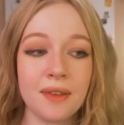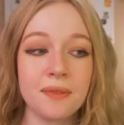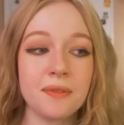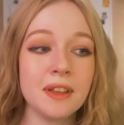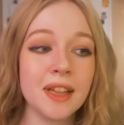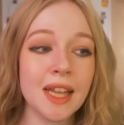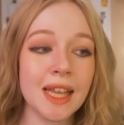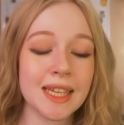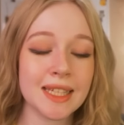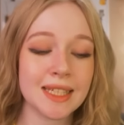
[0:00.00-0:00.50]

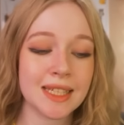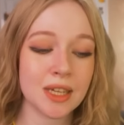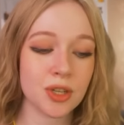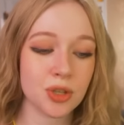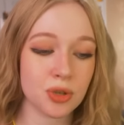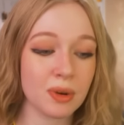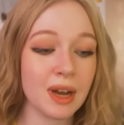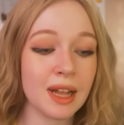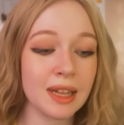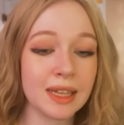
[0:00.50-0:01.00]
feel like
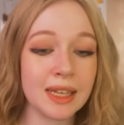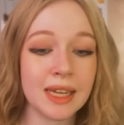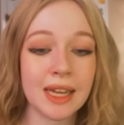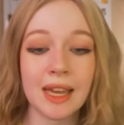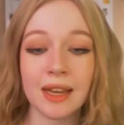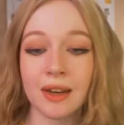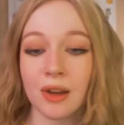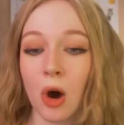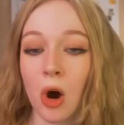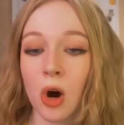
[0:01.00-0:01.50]
sexuality
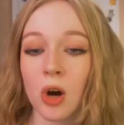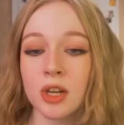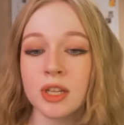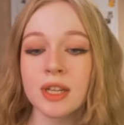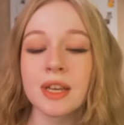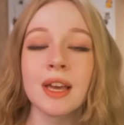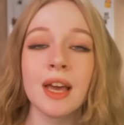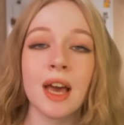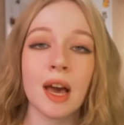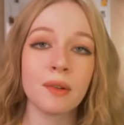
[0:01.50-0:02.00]
and art
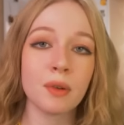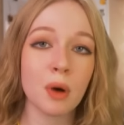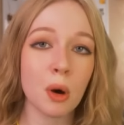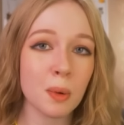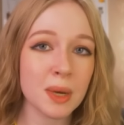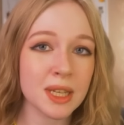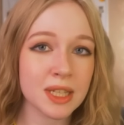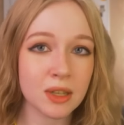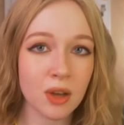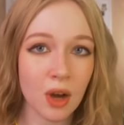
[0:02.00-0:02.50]
have
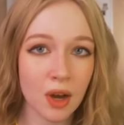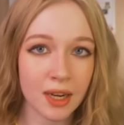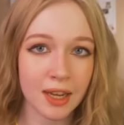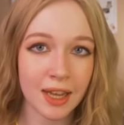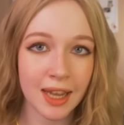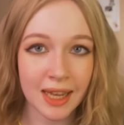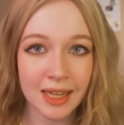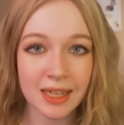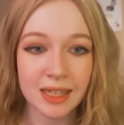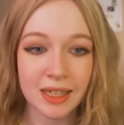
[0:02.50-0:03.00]
always gone
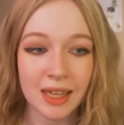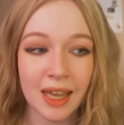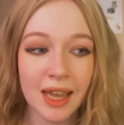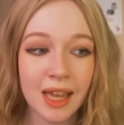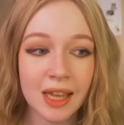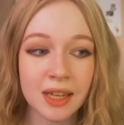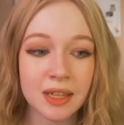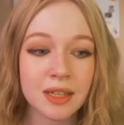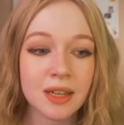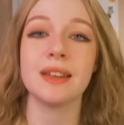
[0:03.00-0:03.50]
hand in
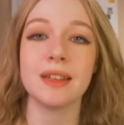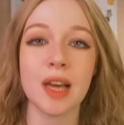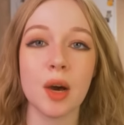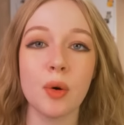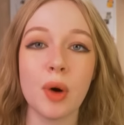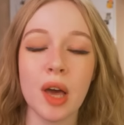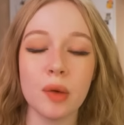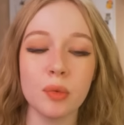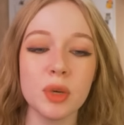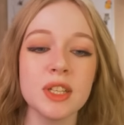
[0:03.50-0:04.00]
hand.
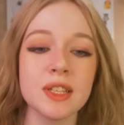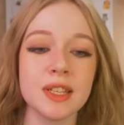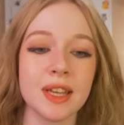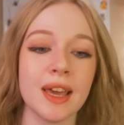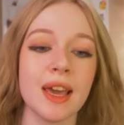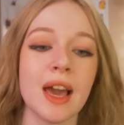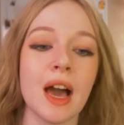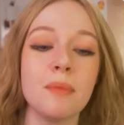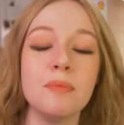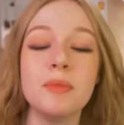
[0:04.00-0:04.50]
Now, I will
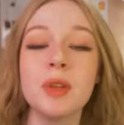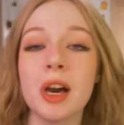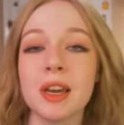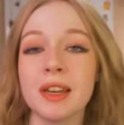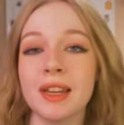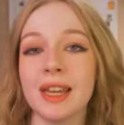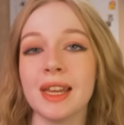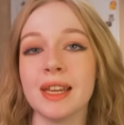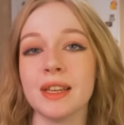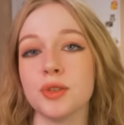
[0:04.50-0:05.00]
say I'm not
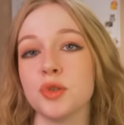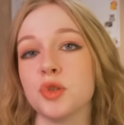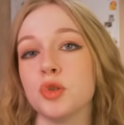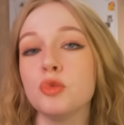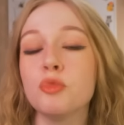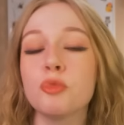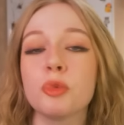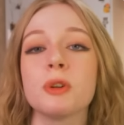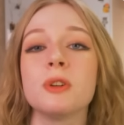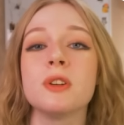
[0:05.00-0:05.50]
a
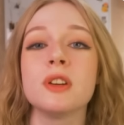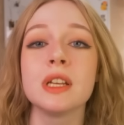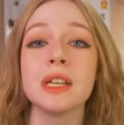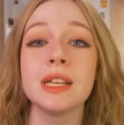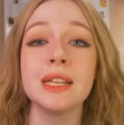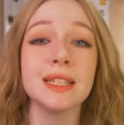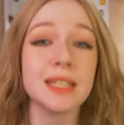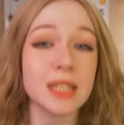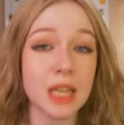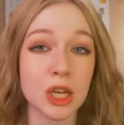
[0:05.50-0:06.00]
super
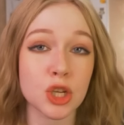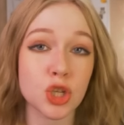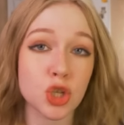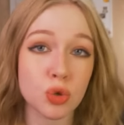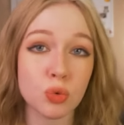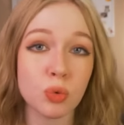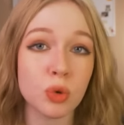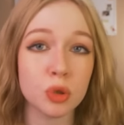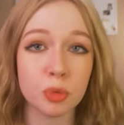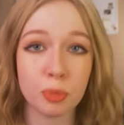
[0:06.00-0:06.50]

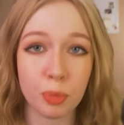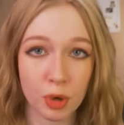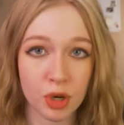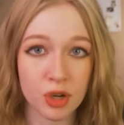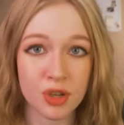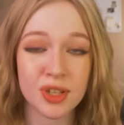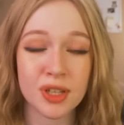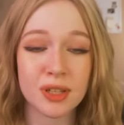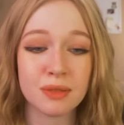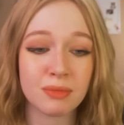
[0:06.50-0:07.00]
sexual
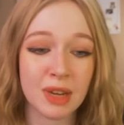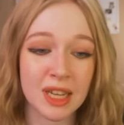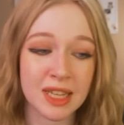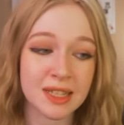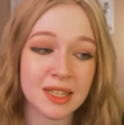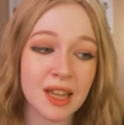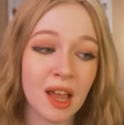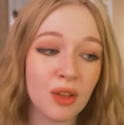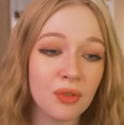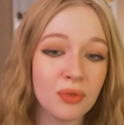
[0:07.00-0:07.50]
person
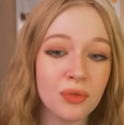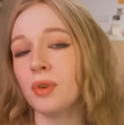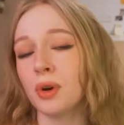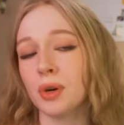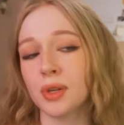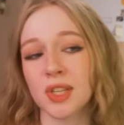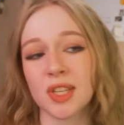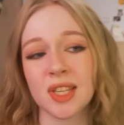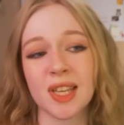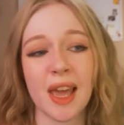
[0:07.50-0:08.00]
myself.
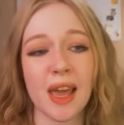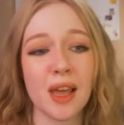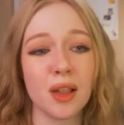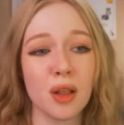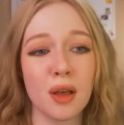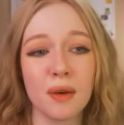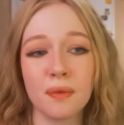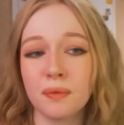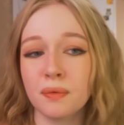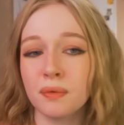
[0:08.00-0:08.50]
On a
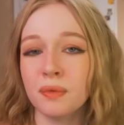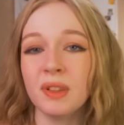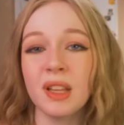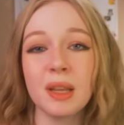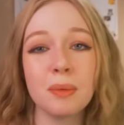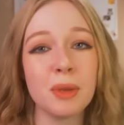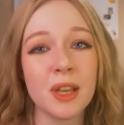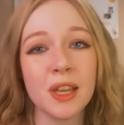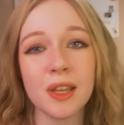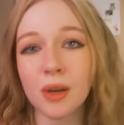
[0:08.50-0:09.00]
scale of
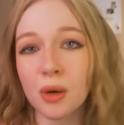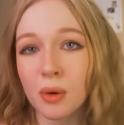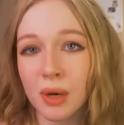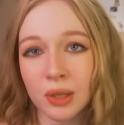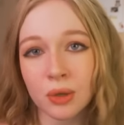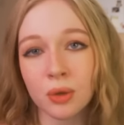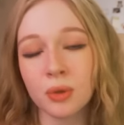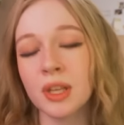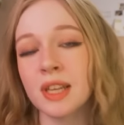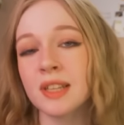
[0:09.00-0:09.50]
libido
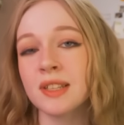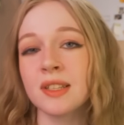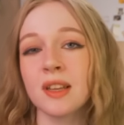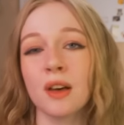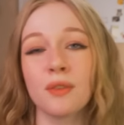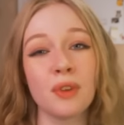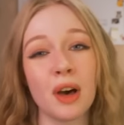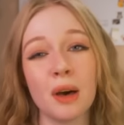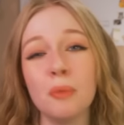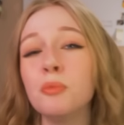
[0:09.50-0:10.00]
and all that
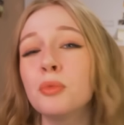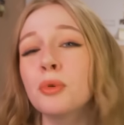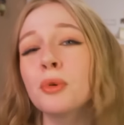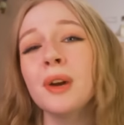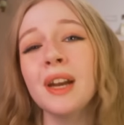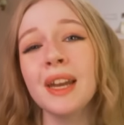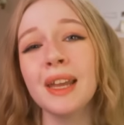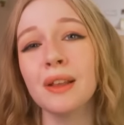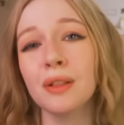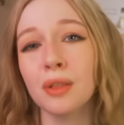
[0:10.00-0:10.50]
stuff, I'm
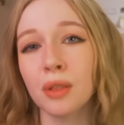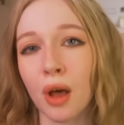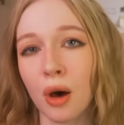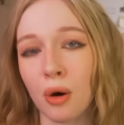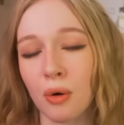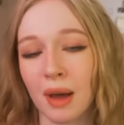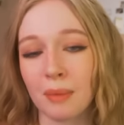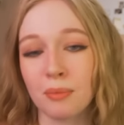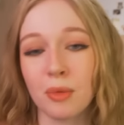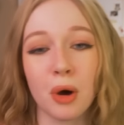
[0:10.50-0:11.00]
pretty
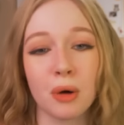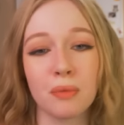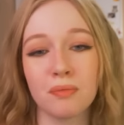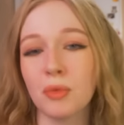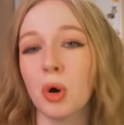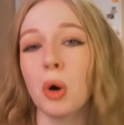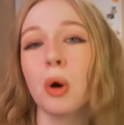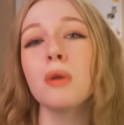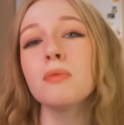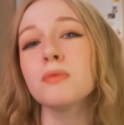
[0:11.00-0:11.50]
low. I'm
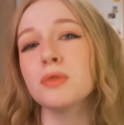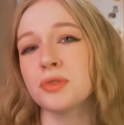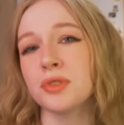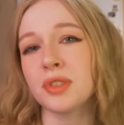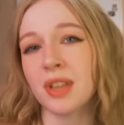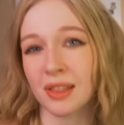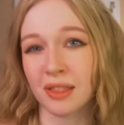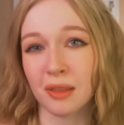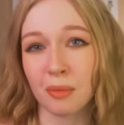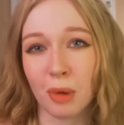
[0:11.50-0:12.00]

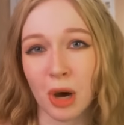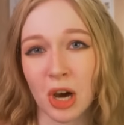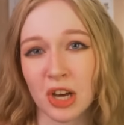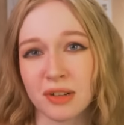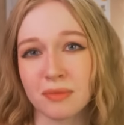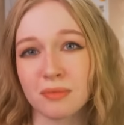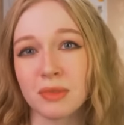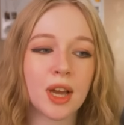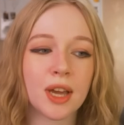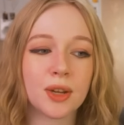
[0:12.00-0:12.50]
almost at the
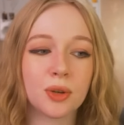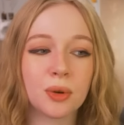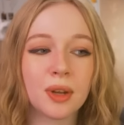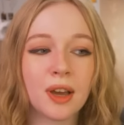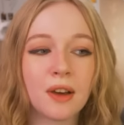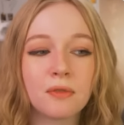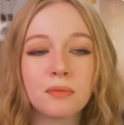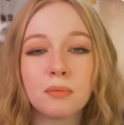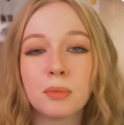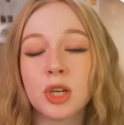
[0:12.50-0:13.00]
bottom. I don't
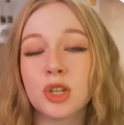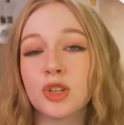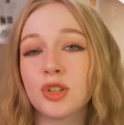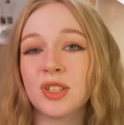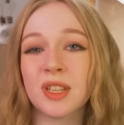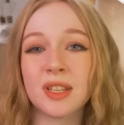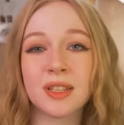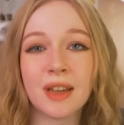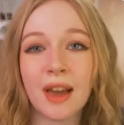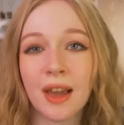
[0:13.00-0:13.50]
have much
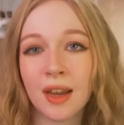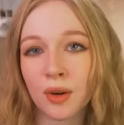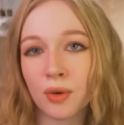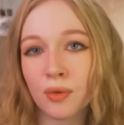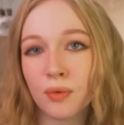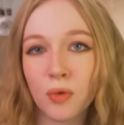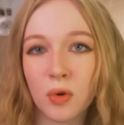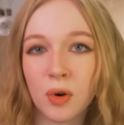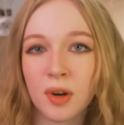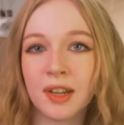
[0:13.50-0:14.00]
desire
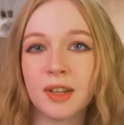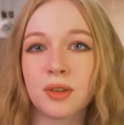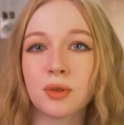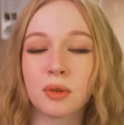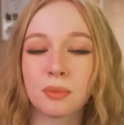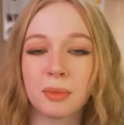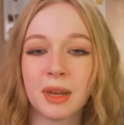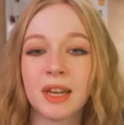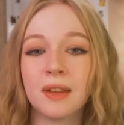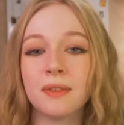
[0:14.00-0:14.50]
for it or
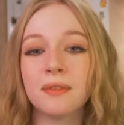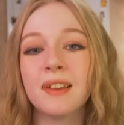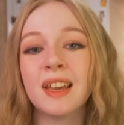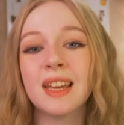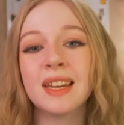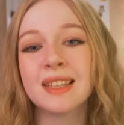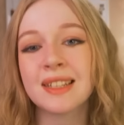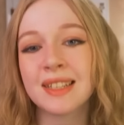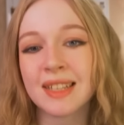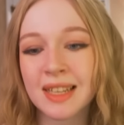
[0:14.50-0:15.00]
many
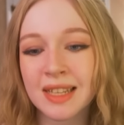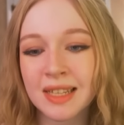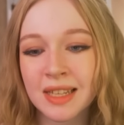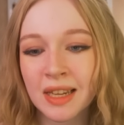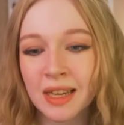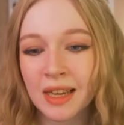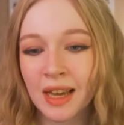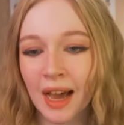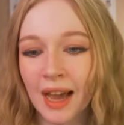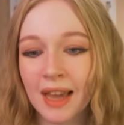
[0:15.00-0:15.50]
fantasies.
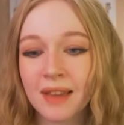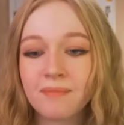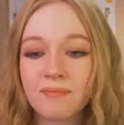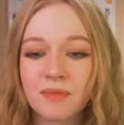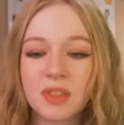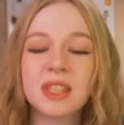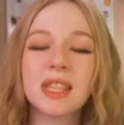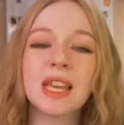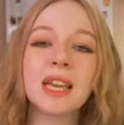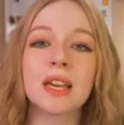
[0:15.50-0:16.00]
I
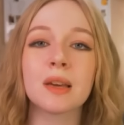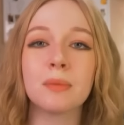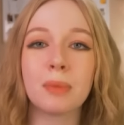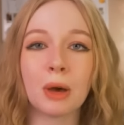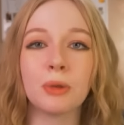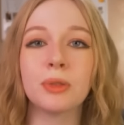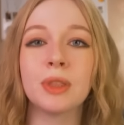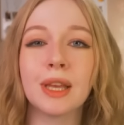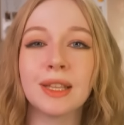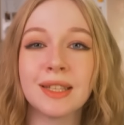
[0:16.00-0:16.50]
think
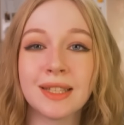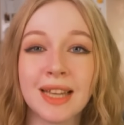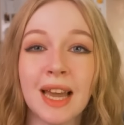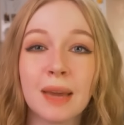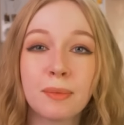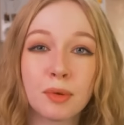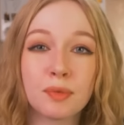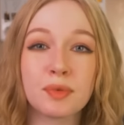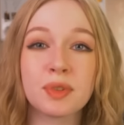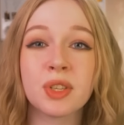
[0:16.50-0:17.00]
about that
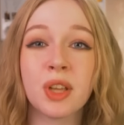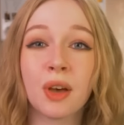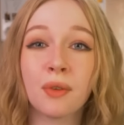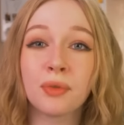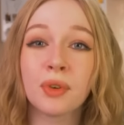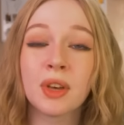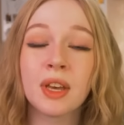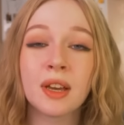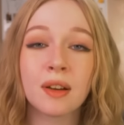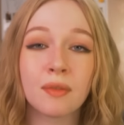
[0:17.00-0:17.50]
type of
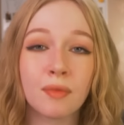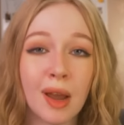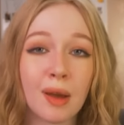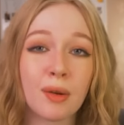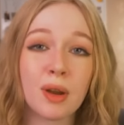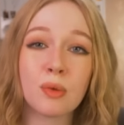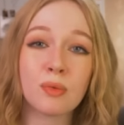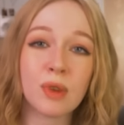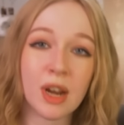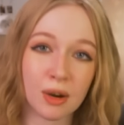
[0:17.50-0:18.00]
stuff
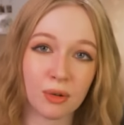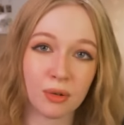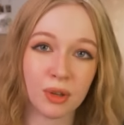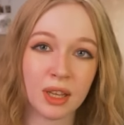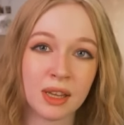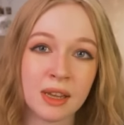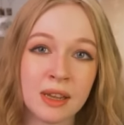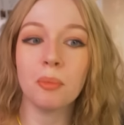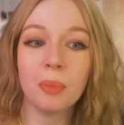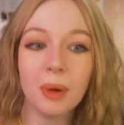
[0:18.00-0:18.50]
very
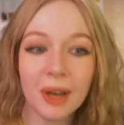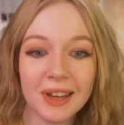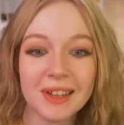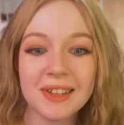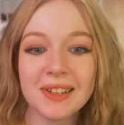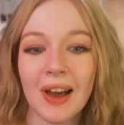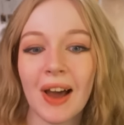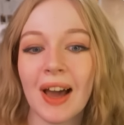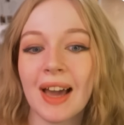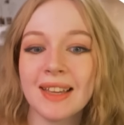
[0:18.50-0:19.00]
rarely.
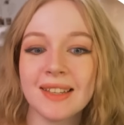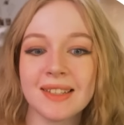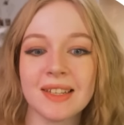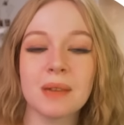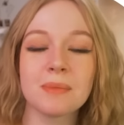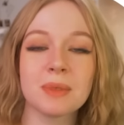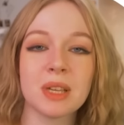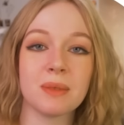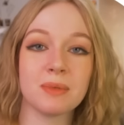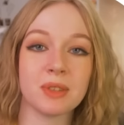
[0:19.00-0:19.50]
But I
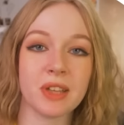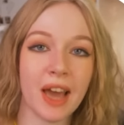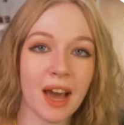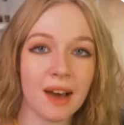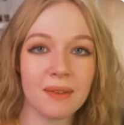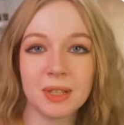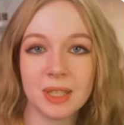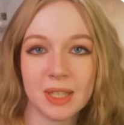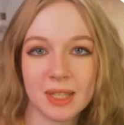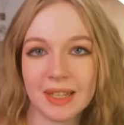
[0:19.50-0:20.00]
sometimes
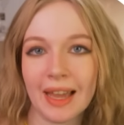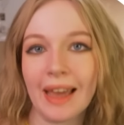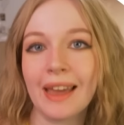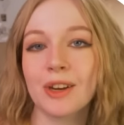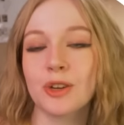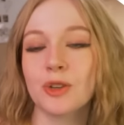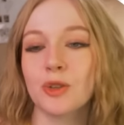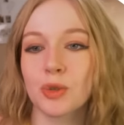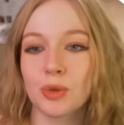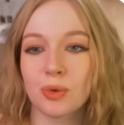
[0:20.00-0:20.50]
have a
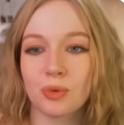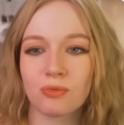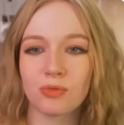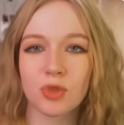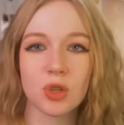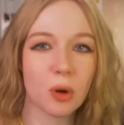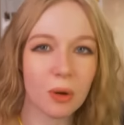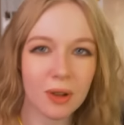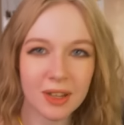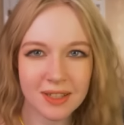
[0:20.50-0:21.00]
desire to
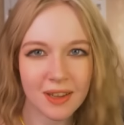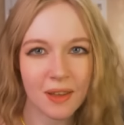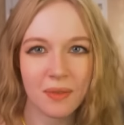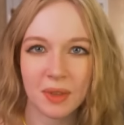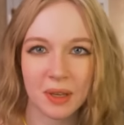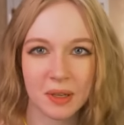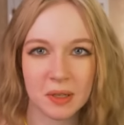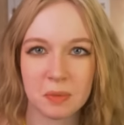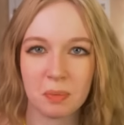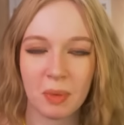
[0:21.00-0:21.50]
draw
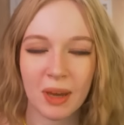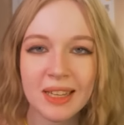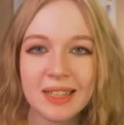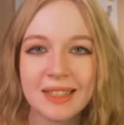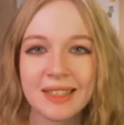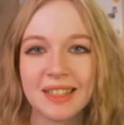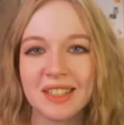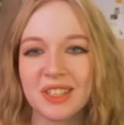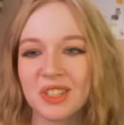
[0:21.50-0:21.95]
something spicy,